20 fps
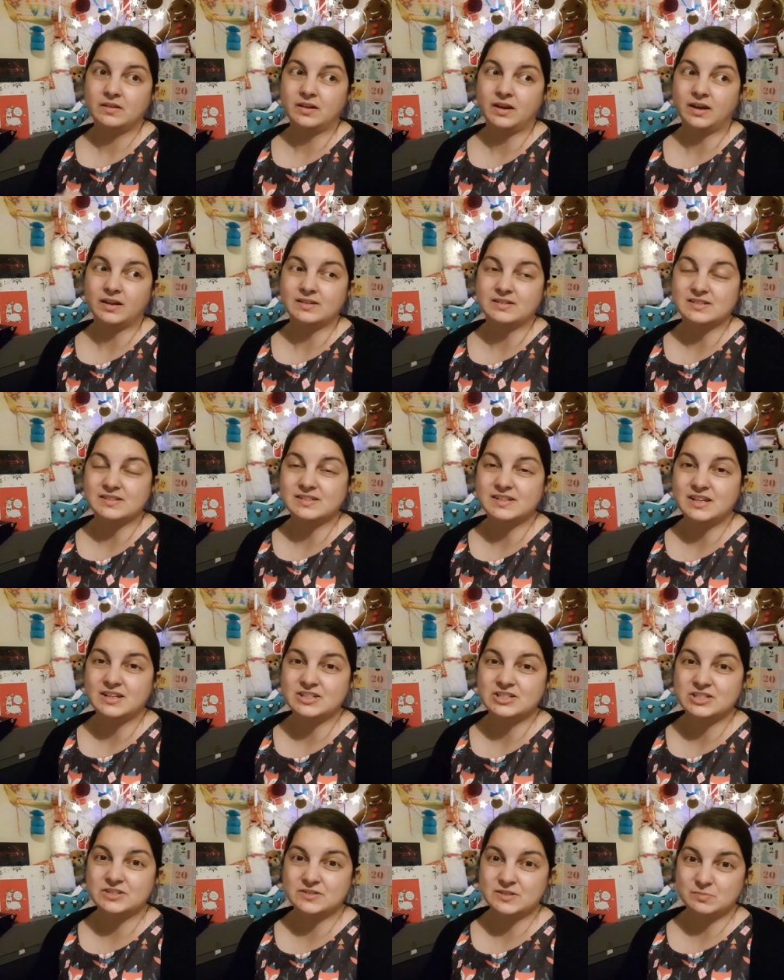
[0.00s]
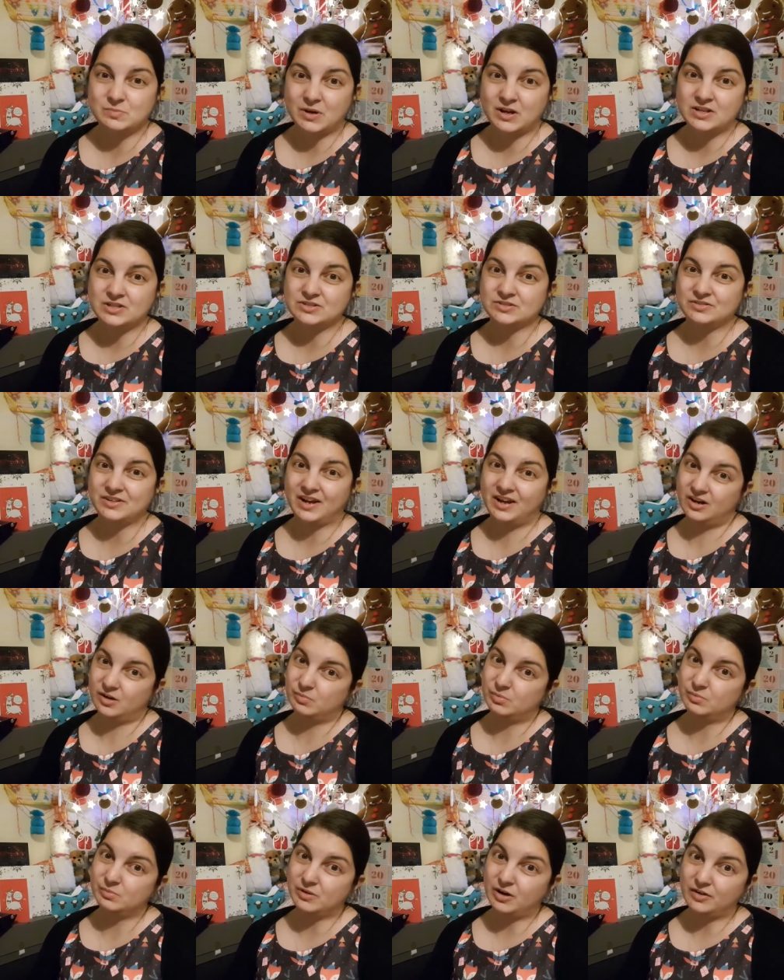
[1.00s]
and next year is based on
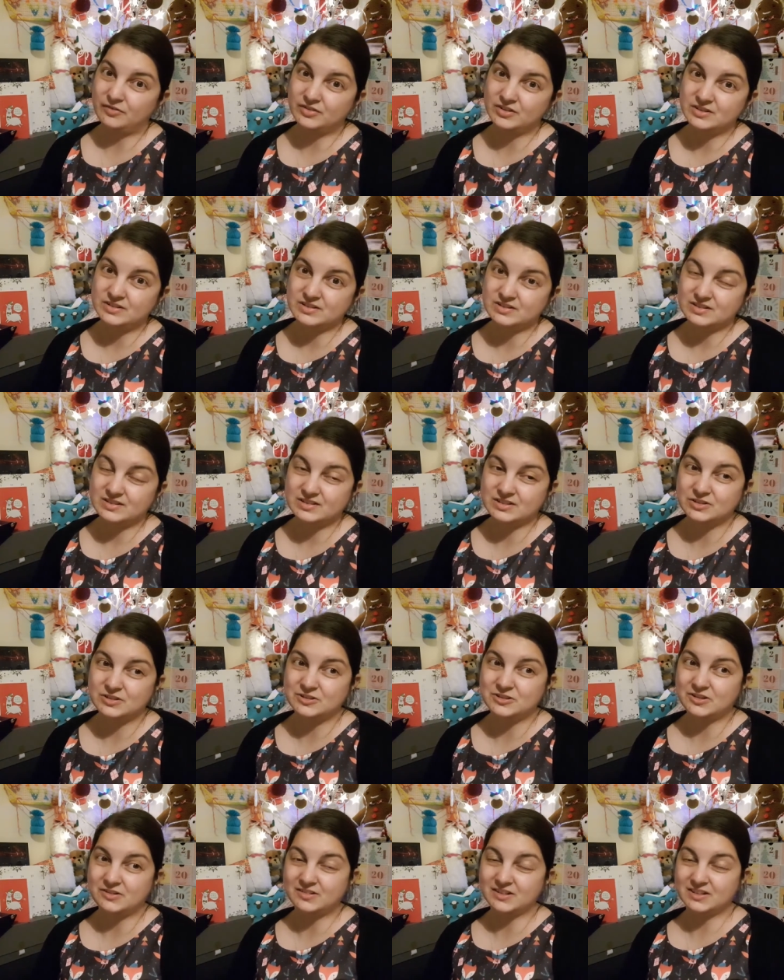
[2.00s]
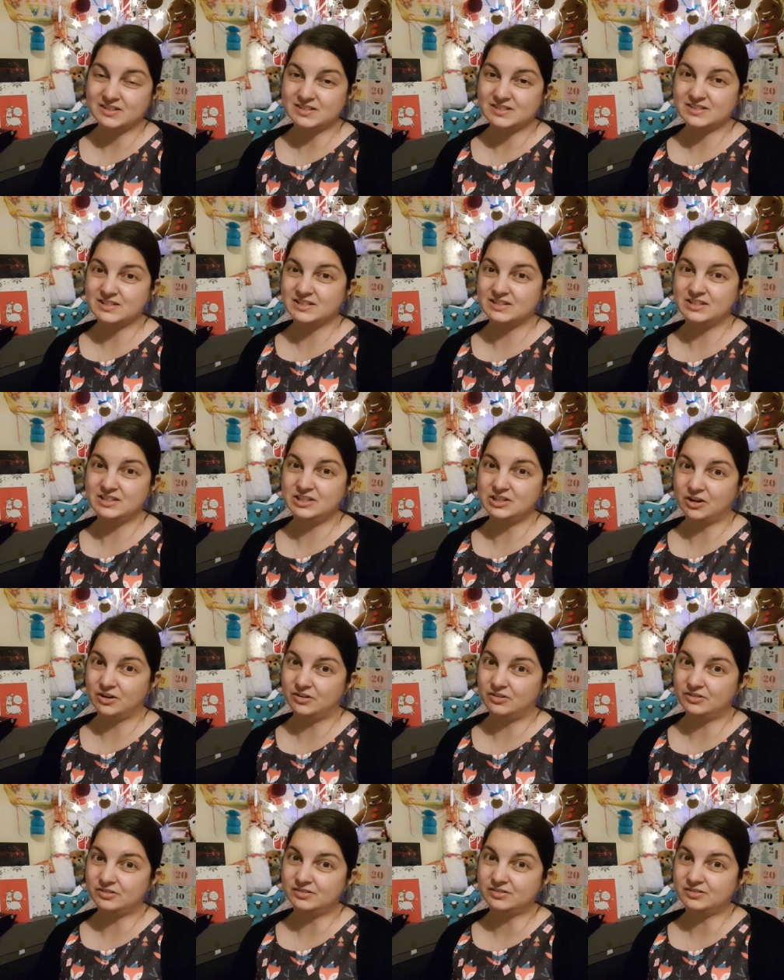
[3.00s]
album covers. So you don't get to see the
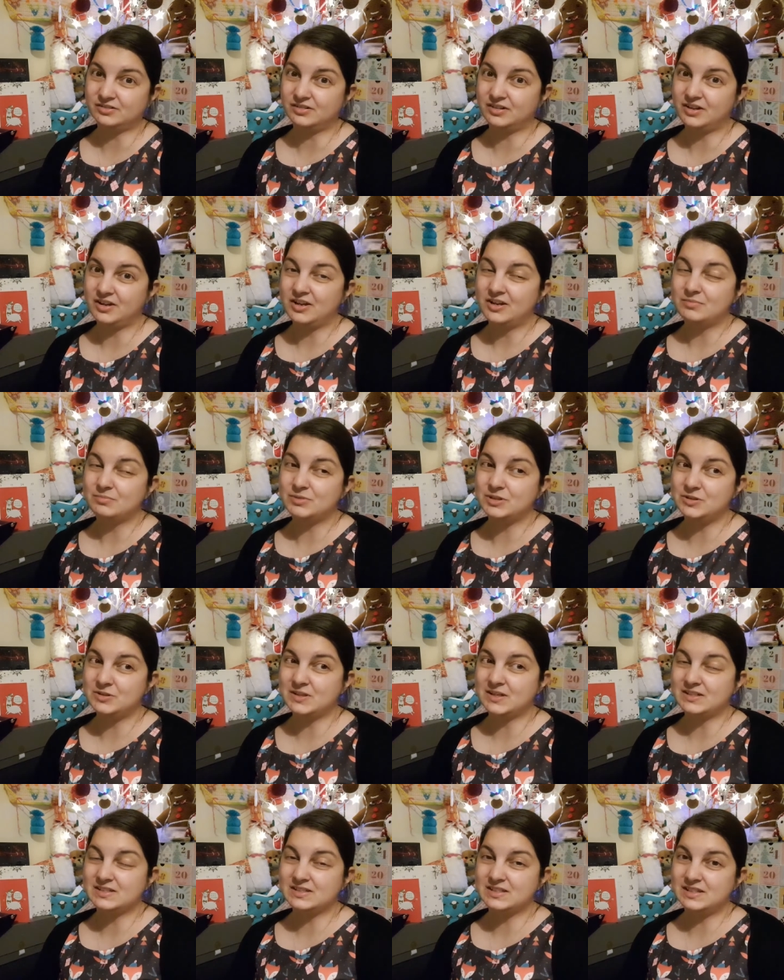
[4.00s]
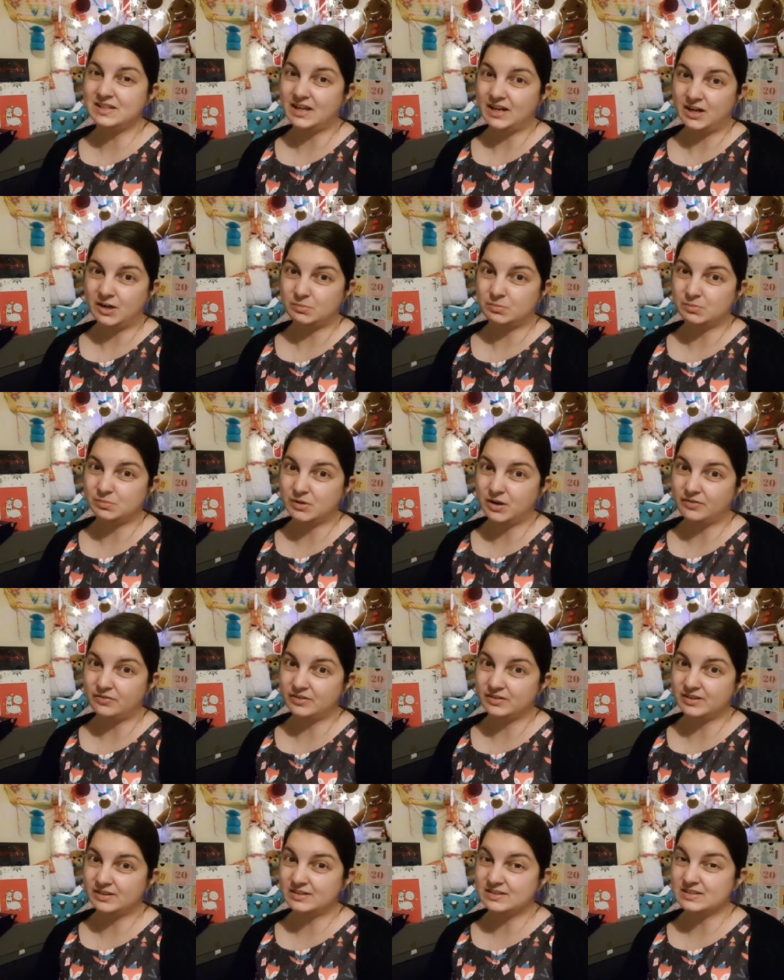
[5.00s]
yarn, but you get to see the album cover
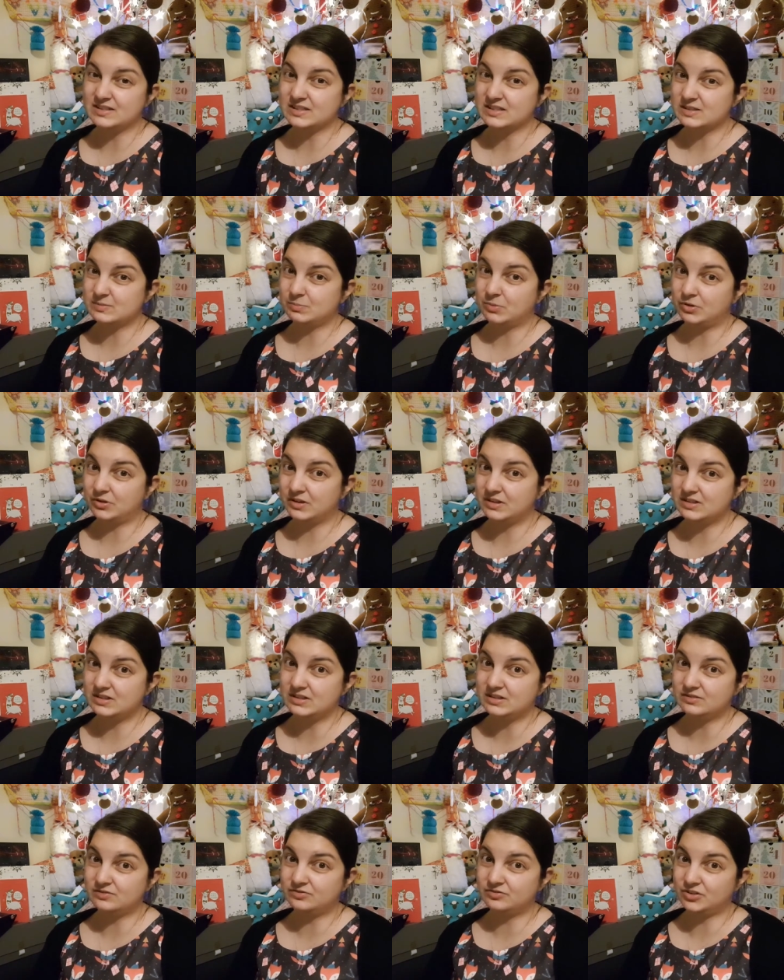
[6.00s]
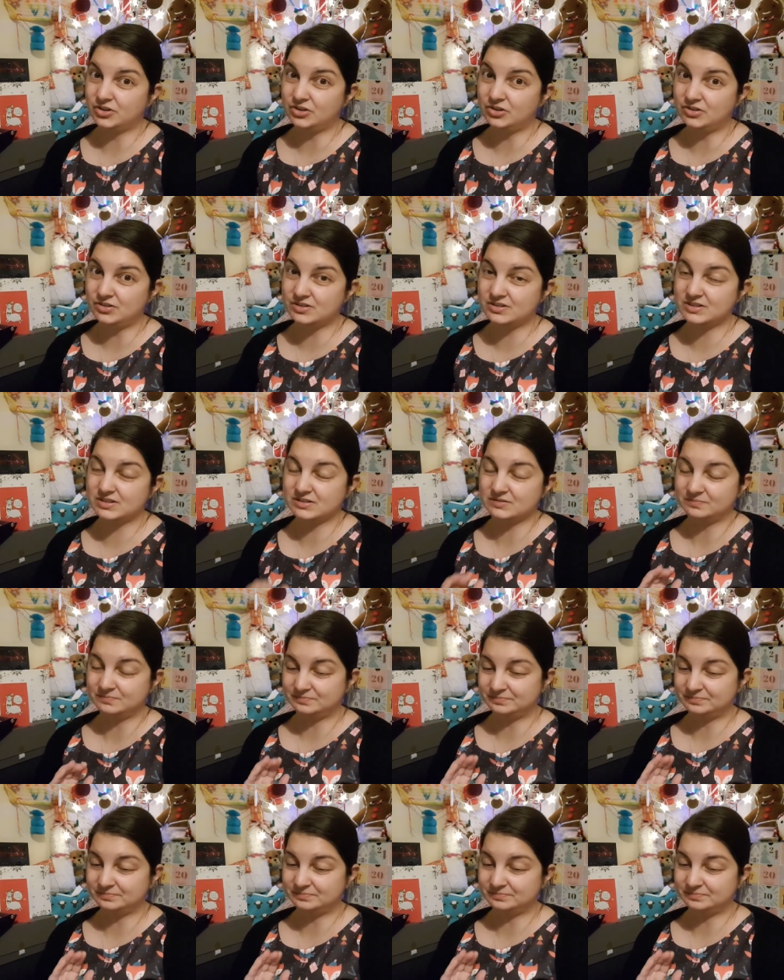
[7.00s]
that's inspired it first.